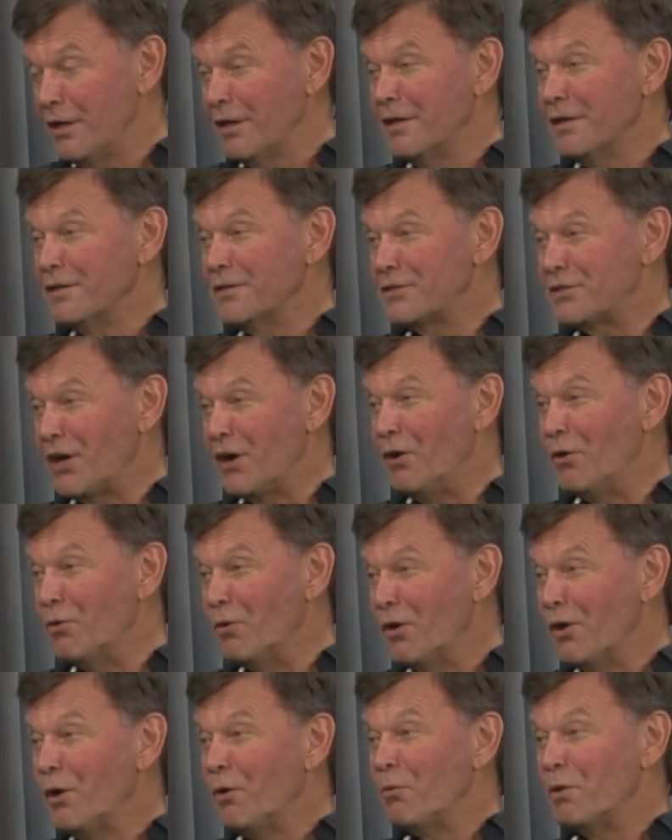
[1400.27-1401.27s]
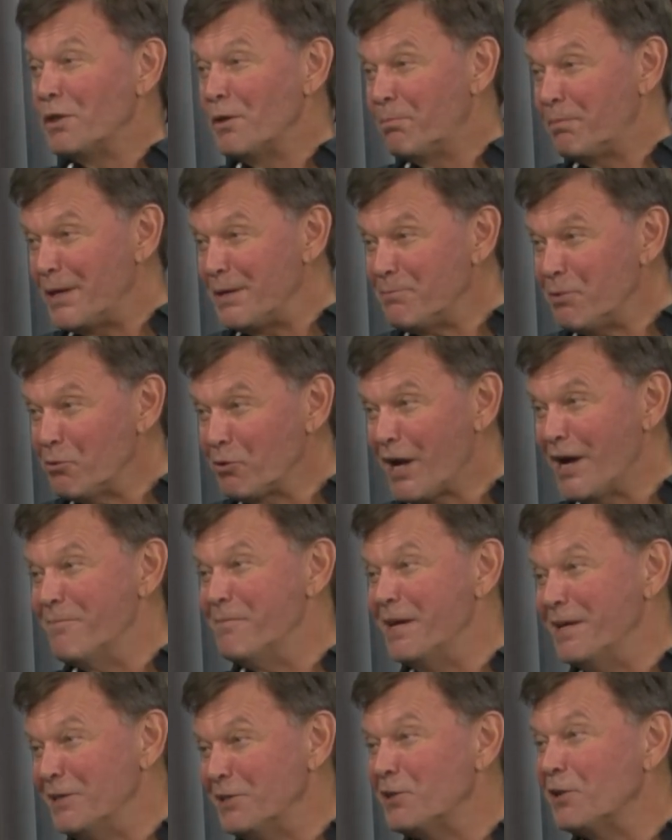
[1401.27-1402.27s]
So when the people come
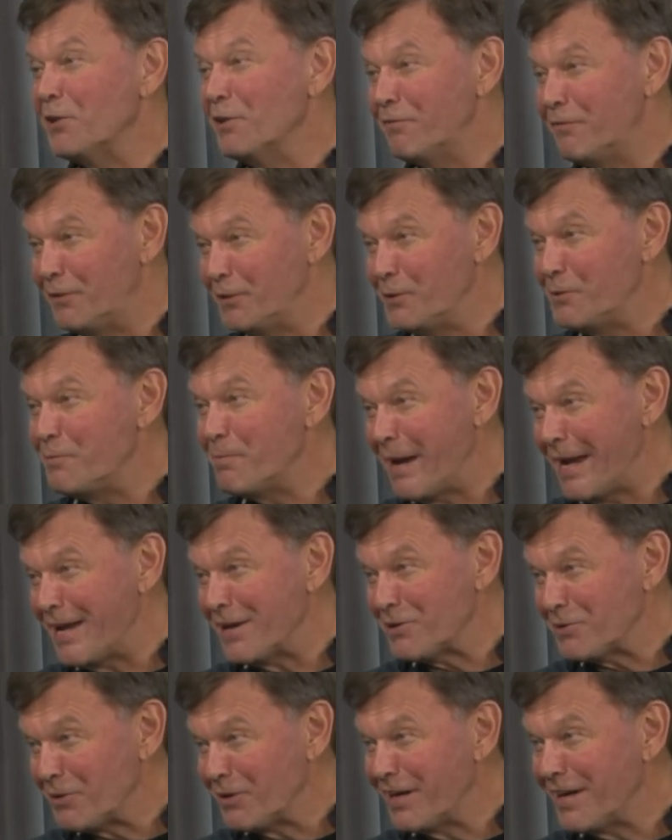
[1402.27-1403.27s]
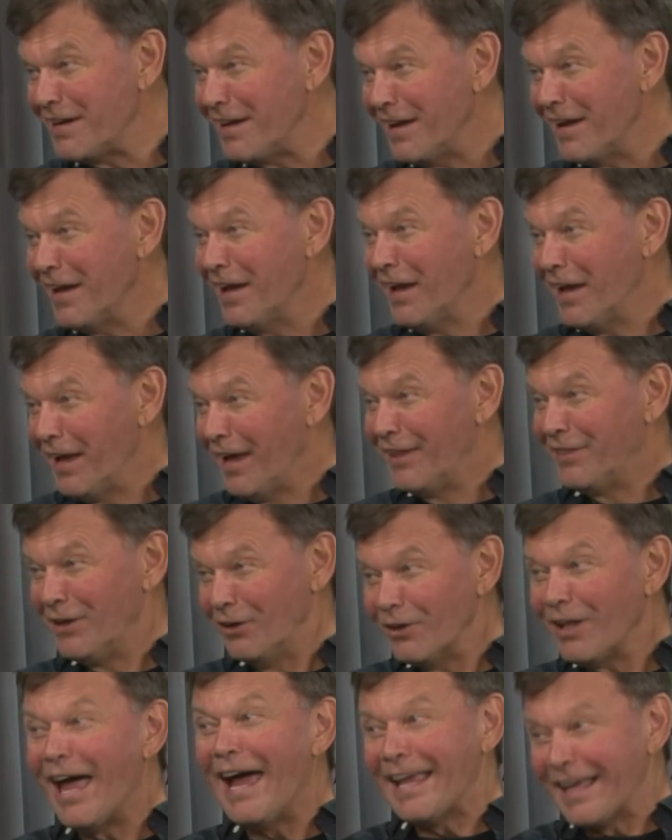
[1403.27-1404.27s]
into the food pantry,
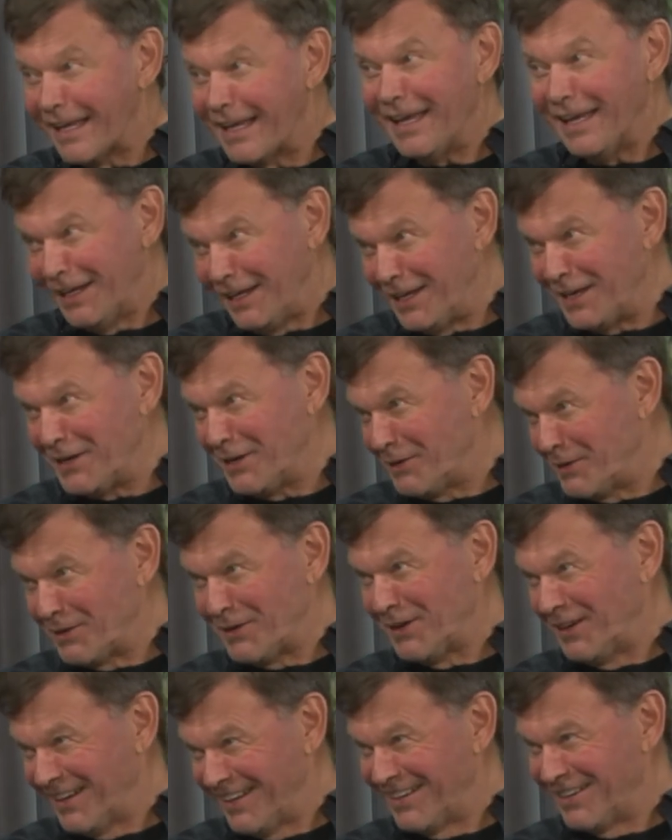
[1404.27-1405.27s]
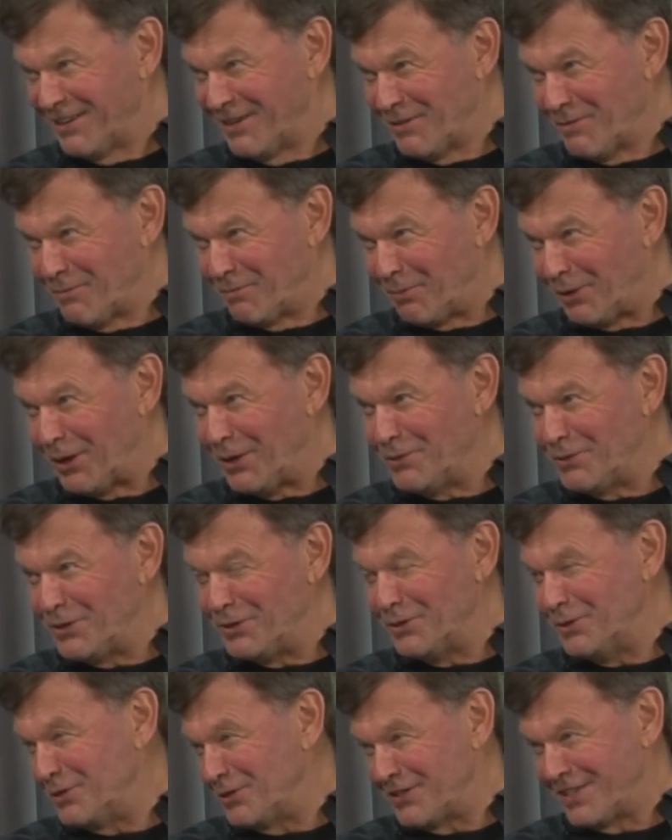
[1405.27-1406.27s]
they're like getting
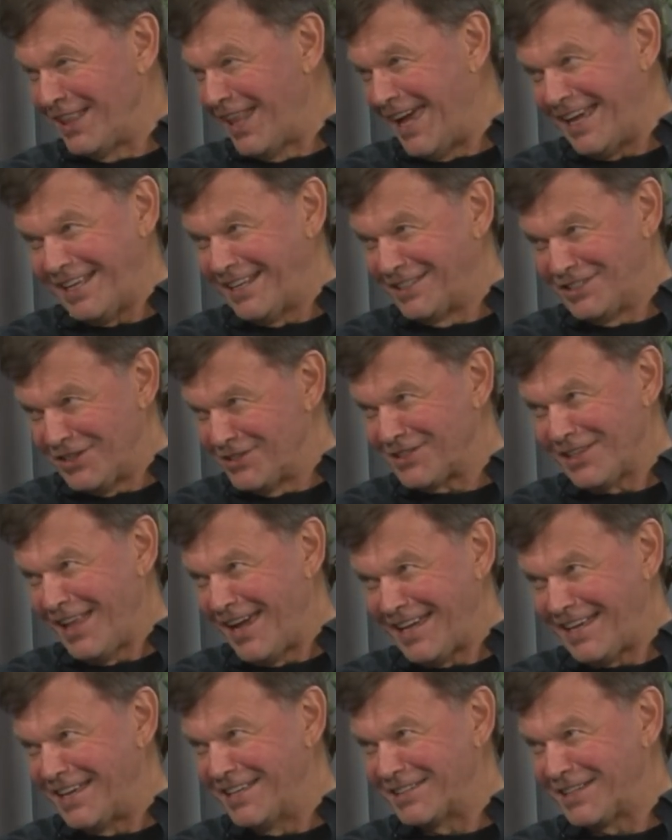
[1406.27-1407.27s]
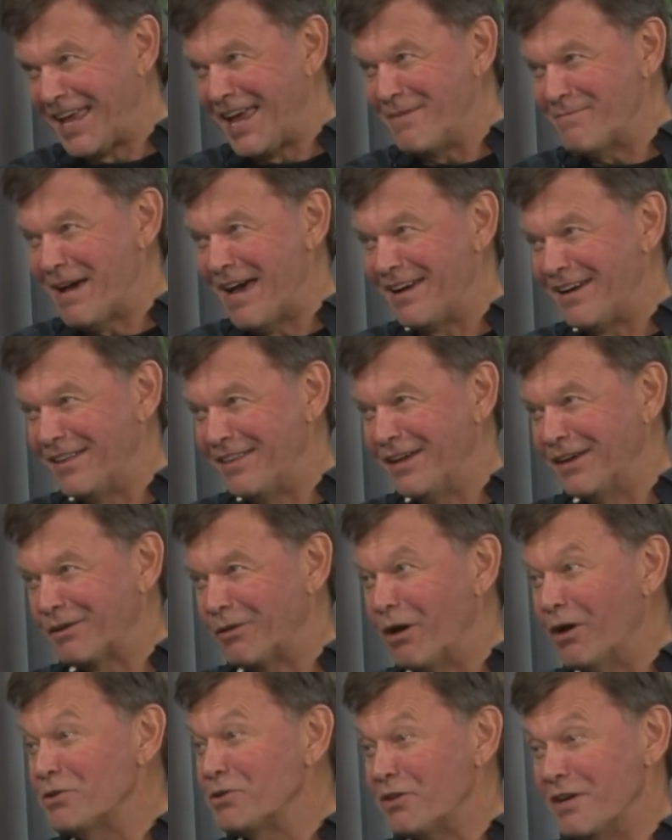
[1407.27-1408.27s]
produce just like it came out of the
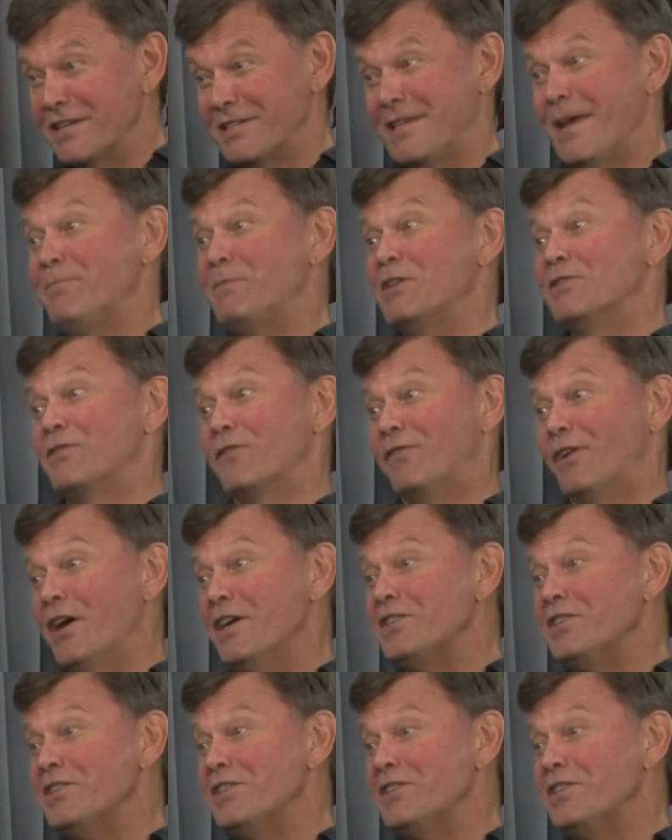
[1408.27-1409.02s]
grocery, except it's fresher.